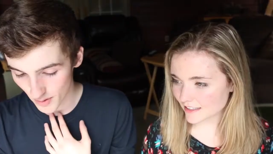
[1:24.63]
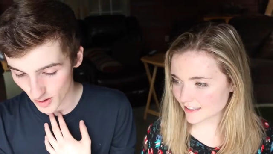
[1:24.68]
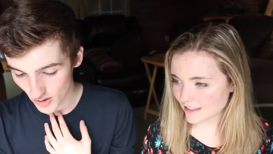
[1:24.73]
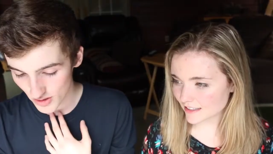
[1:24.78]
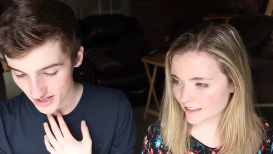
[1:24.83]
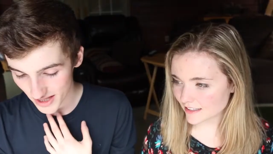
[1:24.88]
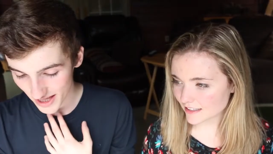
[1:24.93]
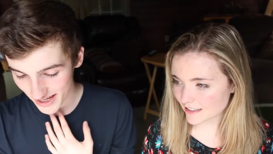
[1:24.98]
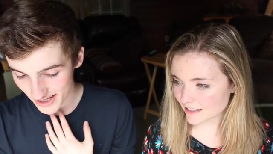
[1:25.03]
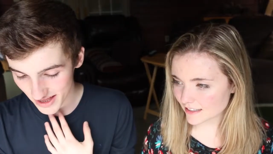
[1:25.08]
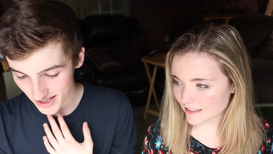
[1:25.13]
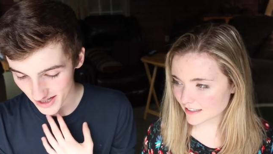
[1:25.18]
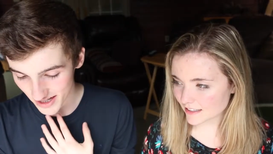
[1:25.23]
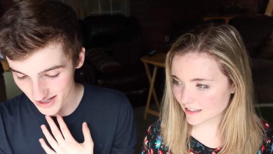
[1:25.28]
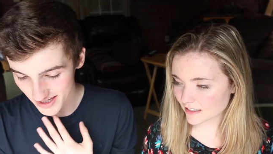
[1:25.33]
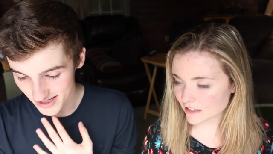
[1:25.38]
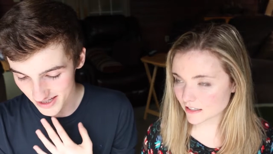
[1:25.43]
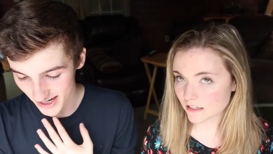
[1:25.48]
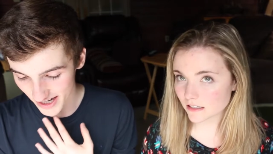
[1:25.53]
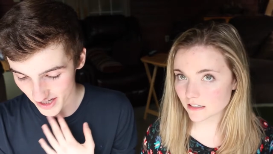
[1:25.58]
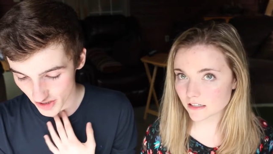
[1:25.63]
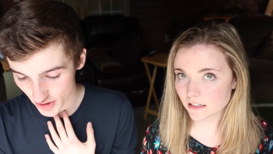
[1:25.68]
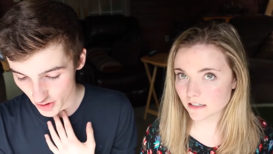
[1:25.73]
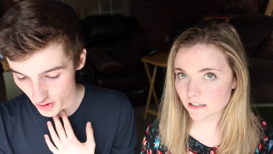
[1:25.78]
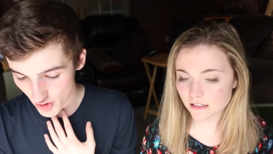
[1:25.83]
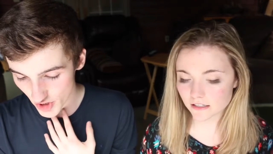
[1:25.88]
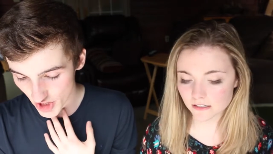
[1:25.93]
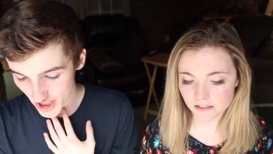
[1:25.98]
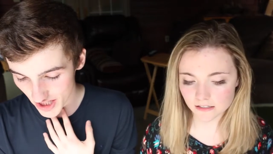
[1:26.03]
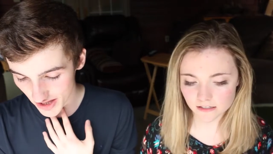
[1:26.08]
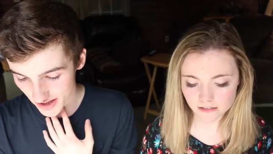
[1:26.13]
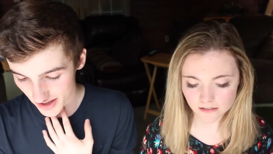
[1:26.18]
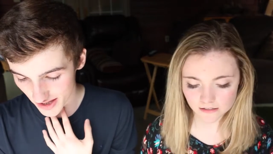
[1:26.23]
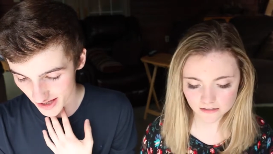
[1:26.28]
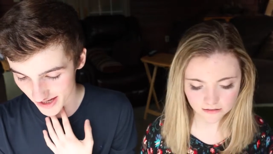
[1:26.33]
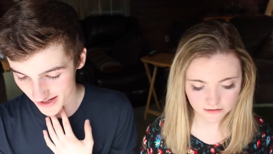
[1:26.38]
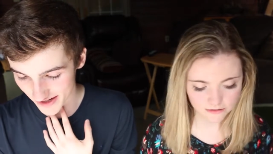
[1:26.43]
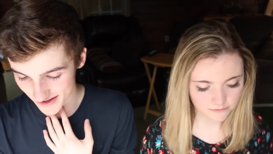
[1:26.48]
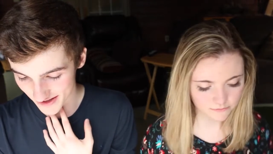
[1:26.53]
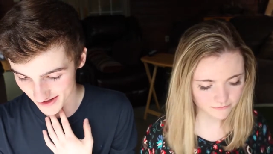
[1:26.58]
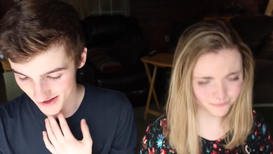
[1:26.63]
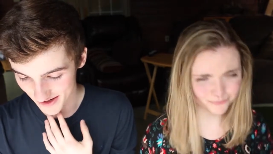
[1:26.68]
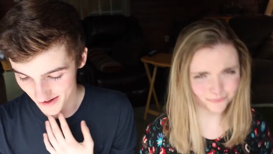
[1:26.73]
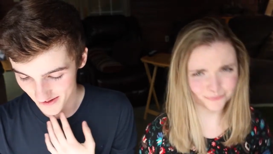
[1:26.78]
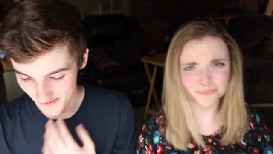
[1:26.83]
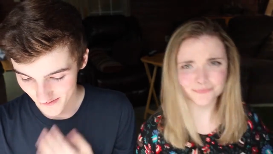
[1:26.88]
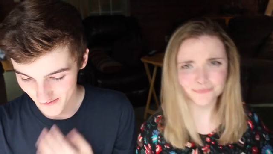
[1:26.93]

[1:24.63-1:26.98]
Speaker 1: Most likely to say douchey things.